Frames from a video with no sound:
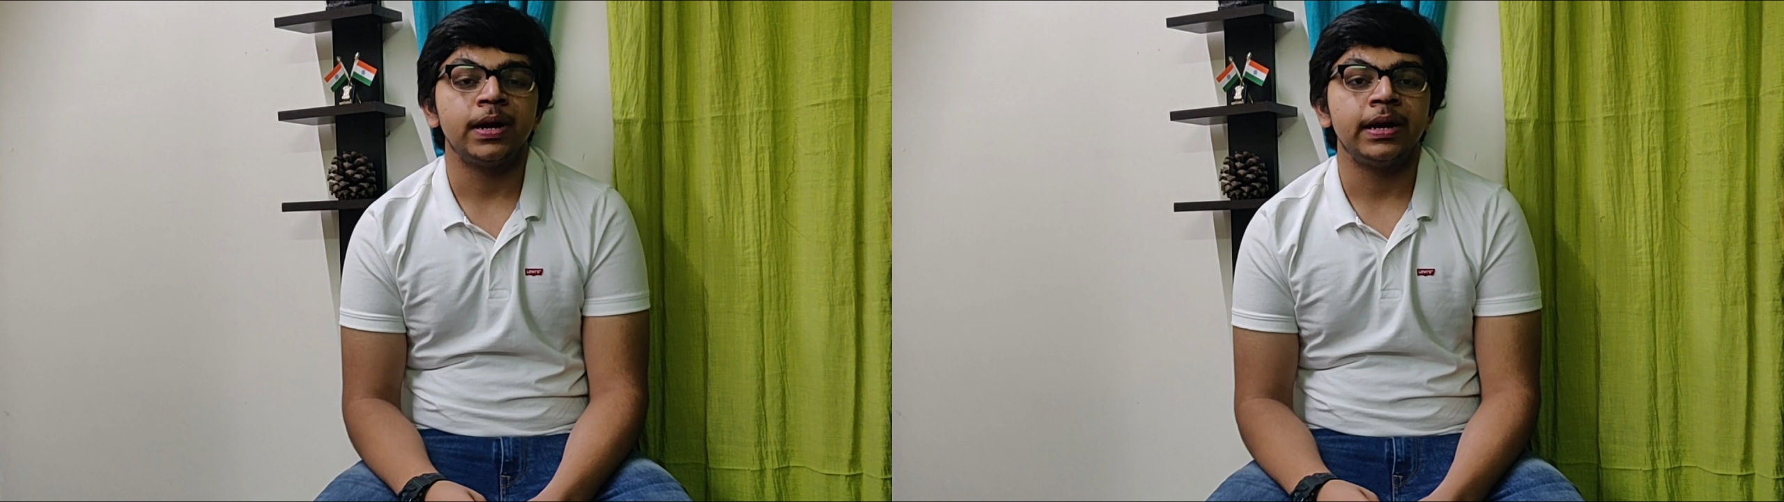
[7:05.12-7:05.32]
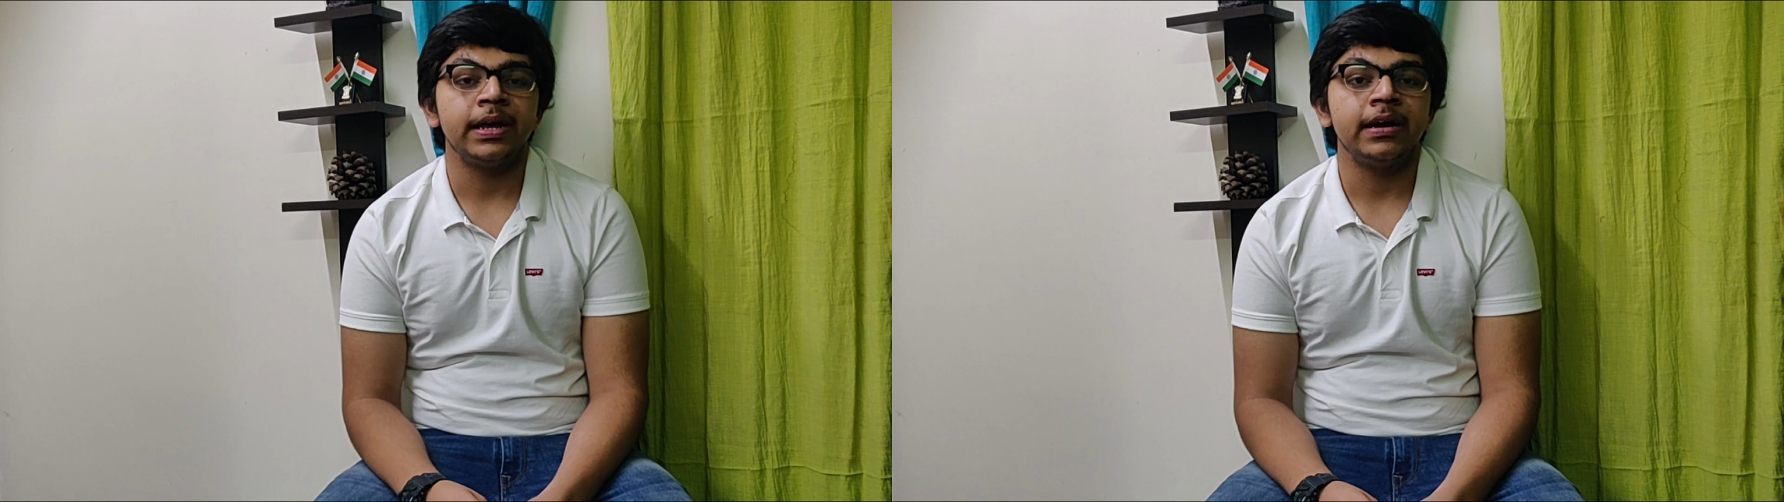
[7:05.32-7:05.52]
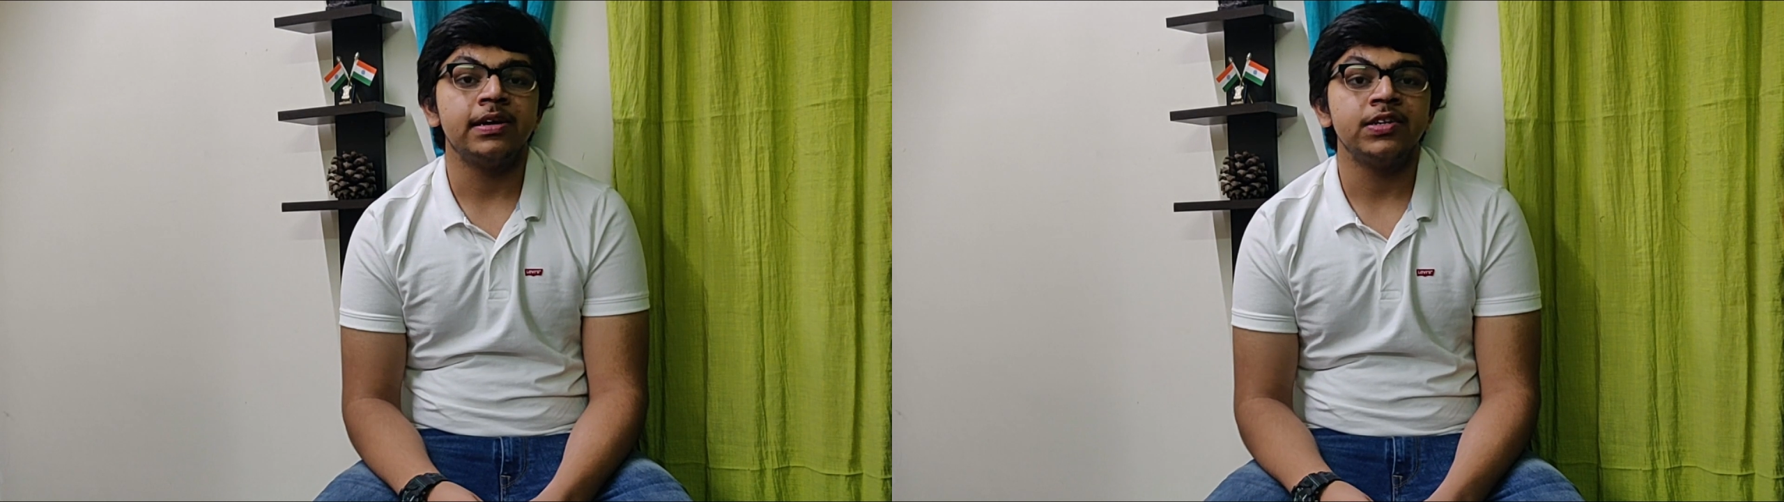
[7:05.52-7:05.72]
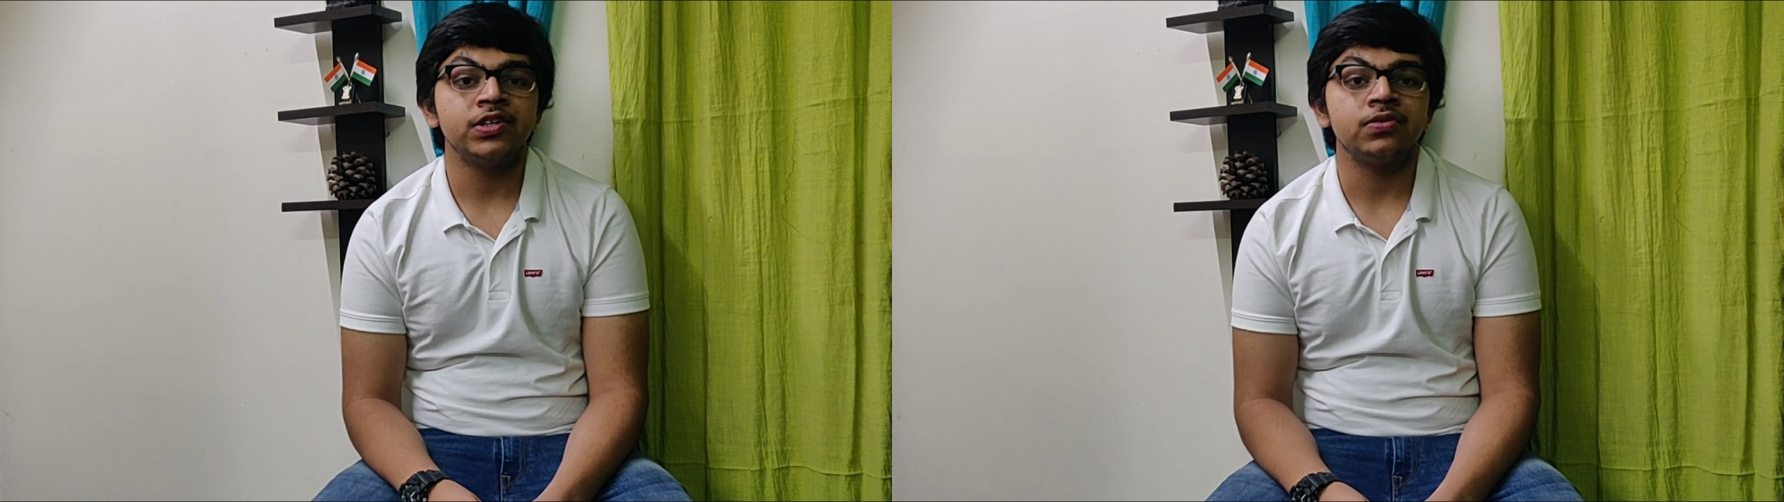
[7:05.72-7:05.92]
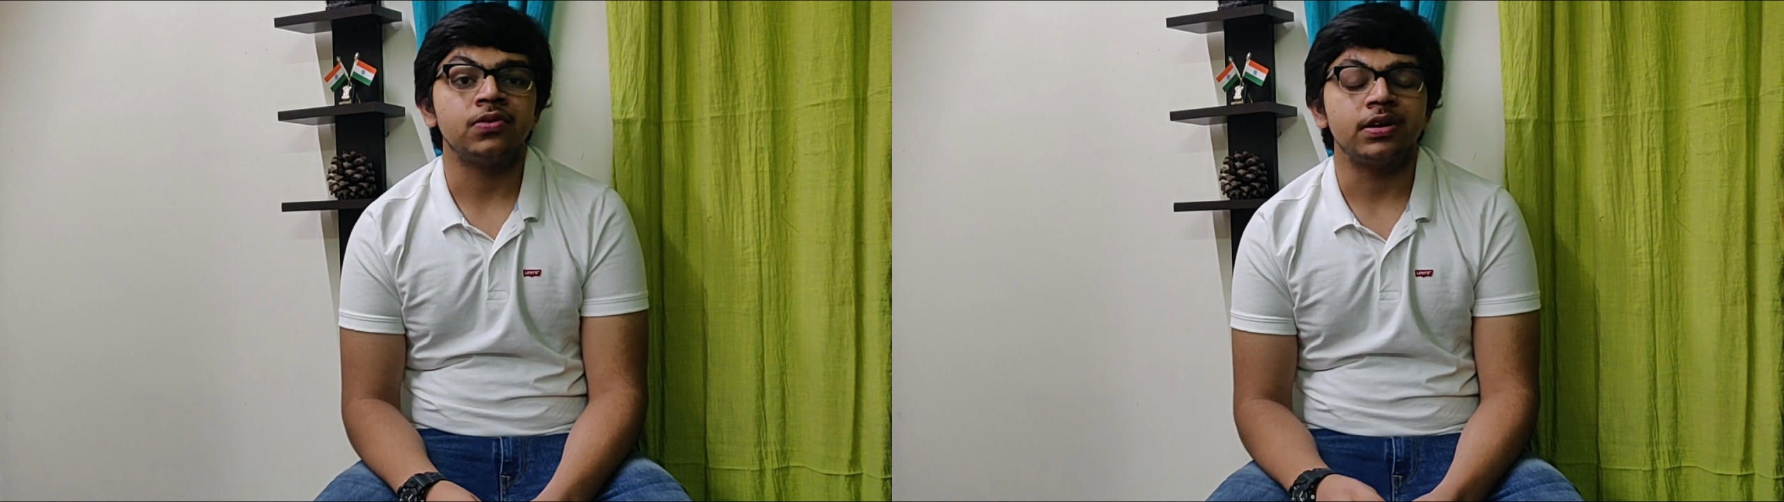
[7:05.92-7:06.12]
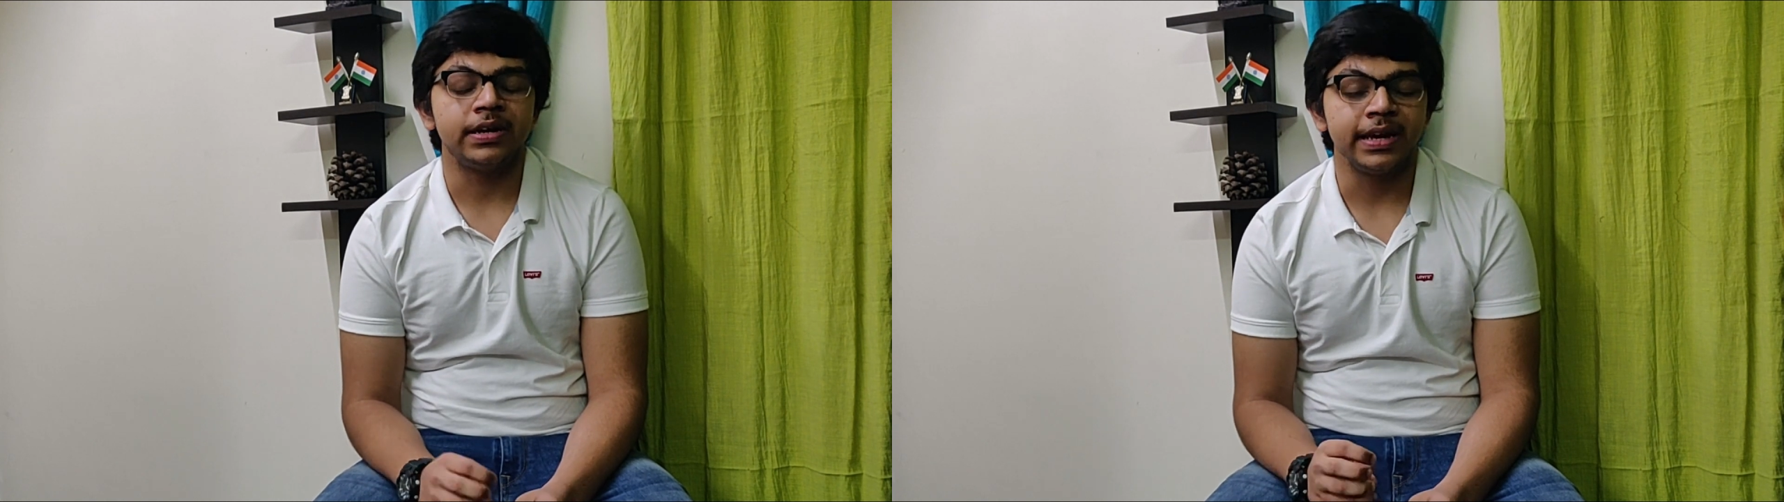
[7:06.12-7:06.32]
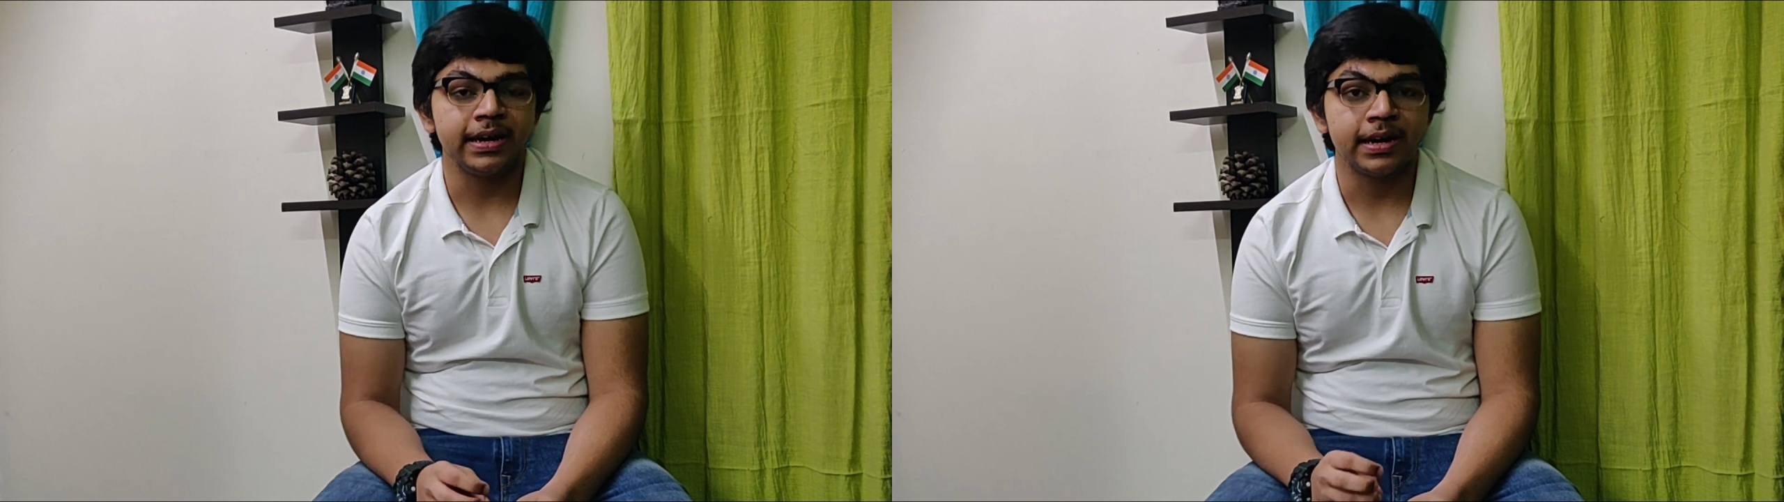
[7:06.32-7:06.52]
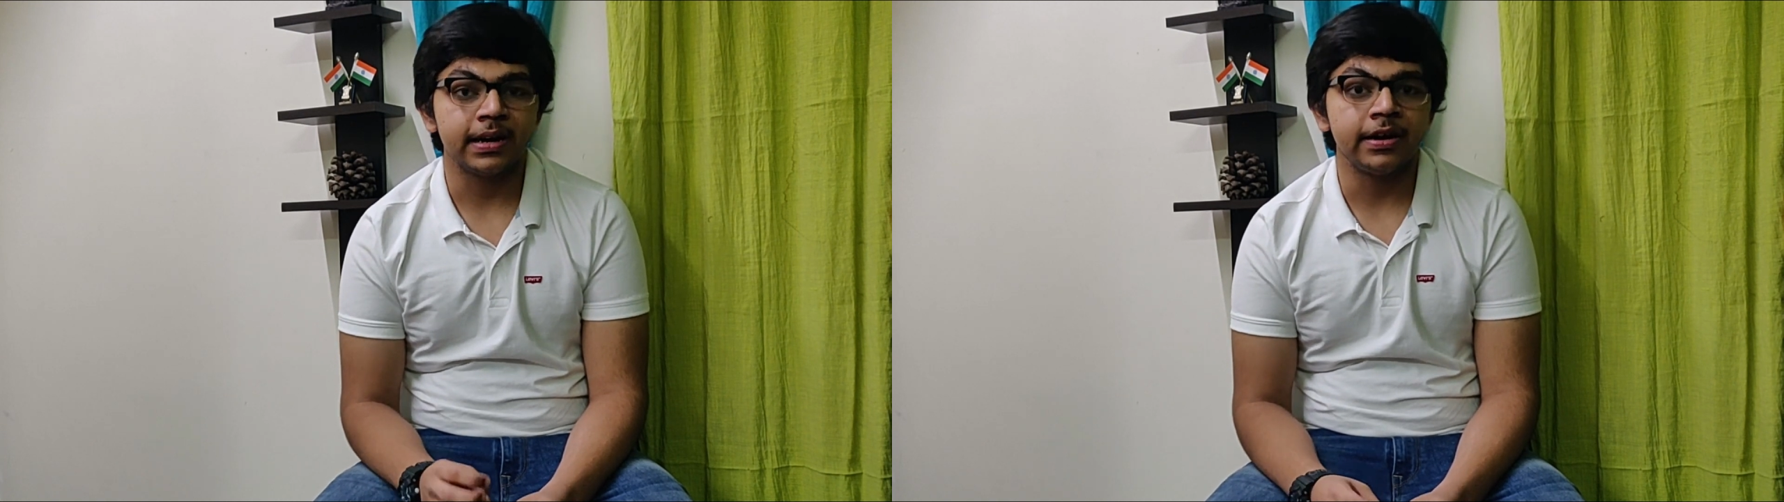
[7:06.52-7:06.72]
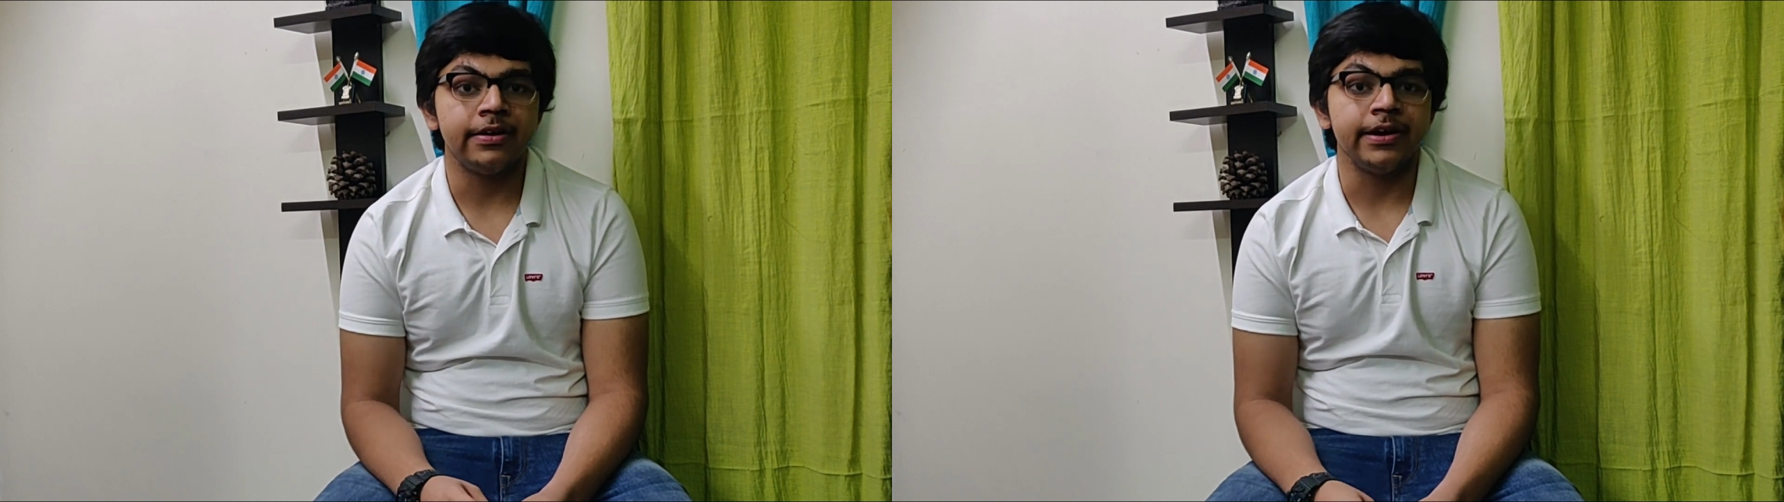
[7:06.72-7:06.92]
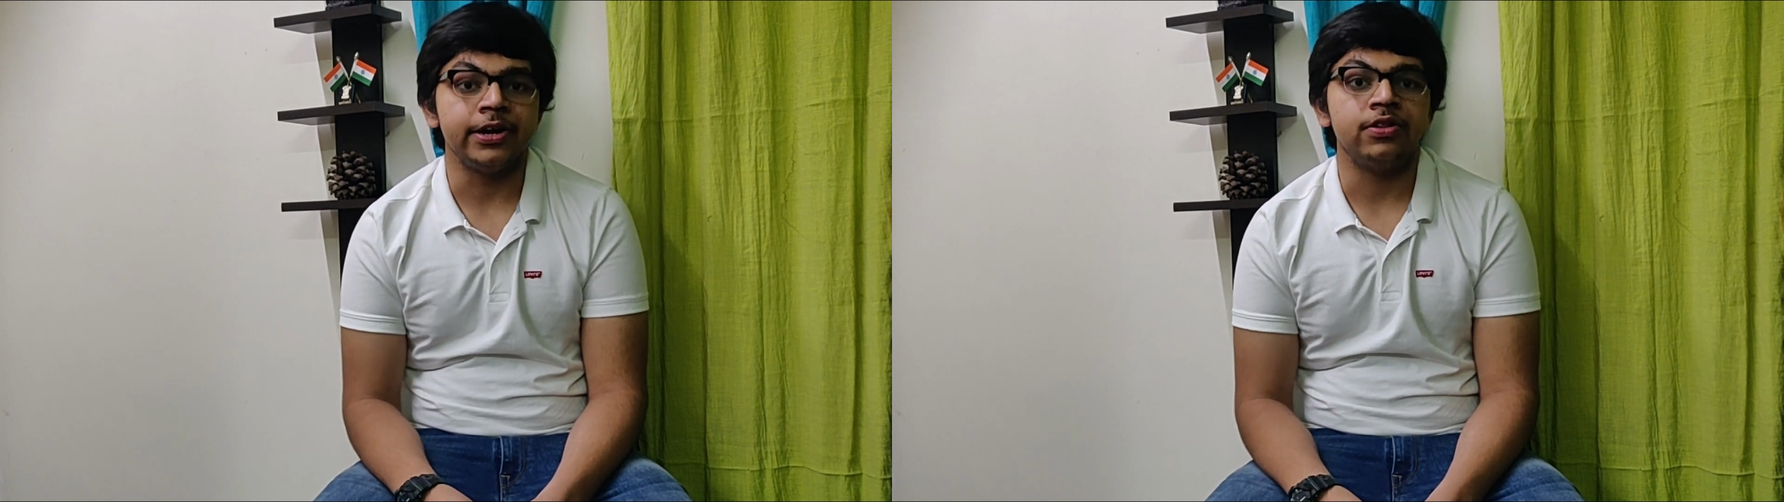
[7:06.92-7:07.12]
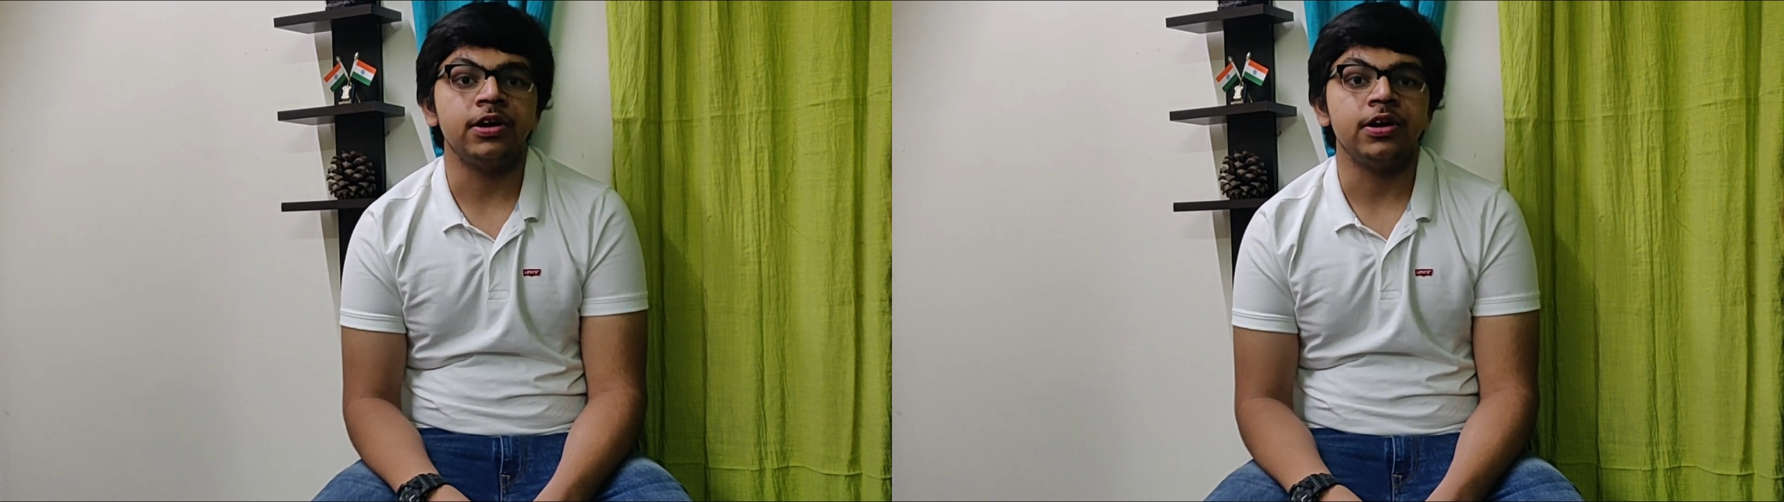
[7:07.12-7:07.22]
might take our country to